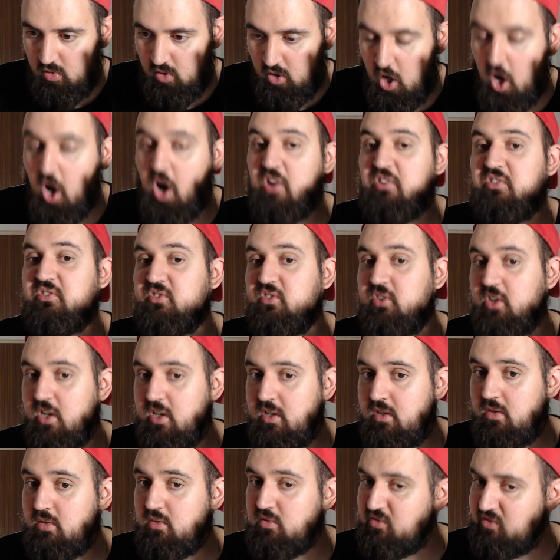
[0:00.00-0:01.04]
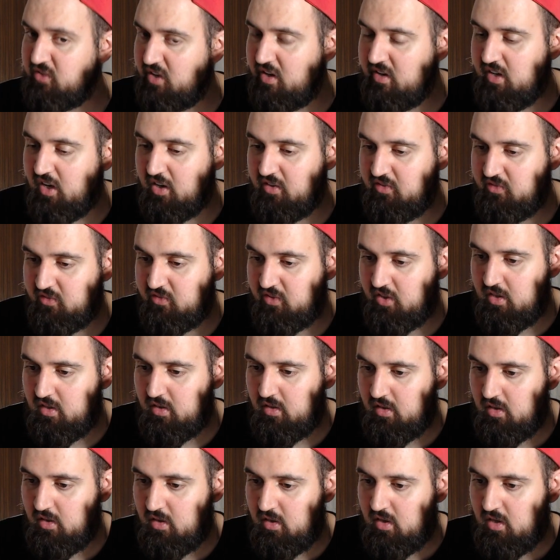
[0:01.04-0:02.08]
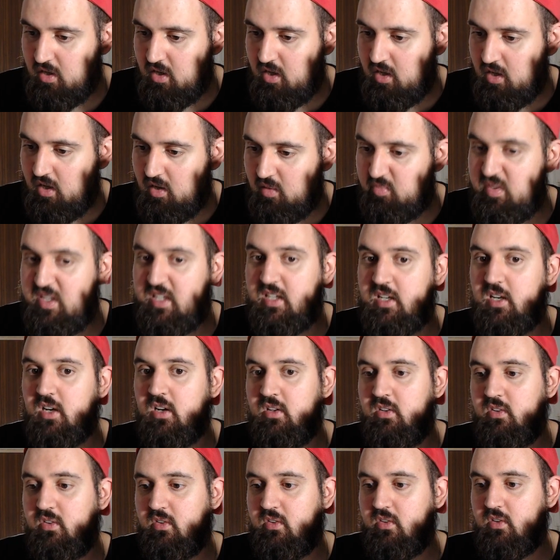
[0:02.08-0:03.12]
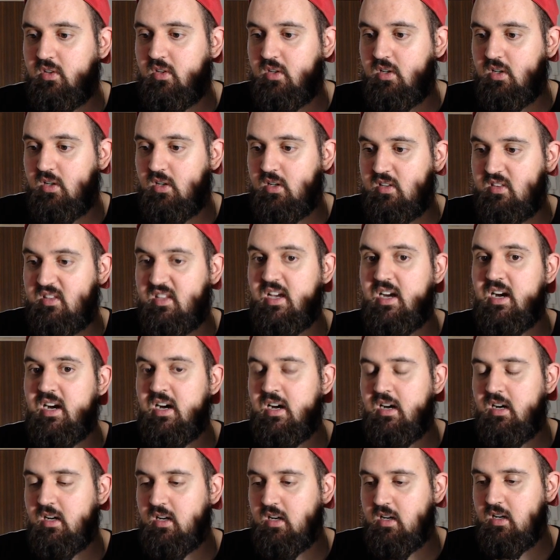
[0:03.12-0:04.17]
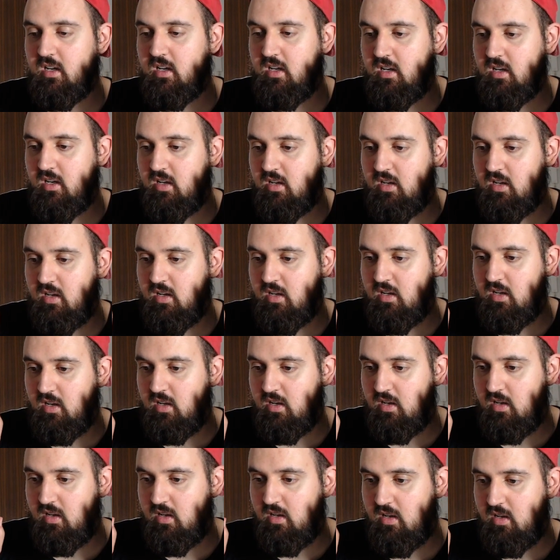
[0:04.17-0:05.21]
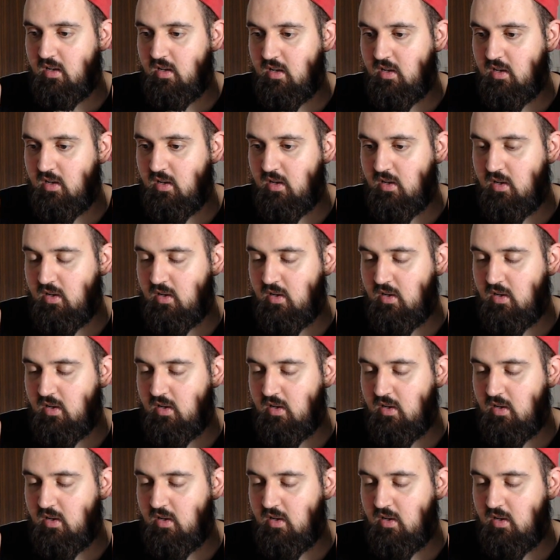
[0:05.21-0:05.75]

often, very often, because they are uh,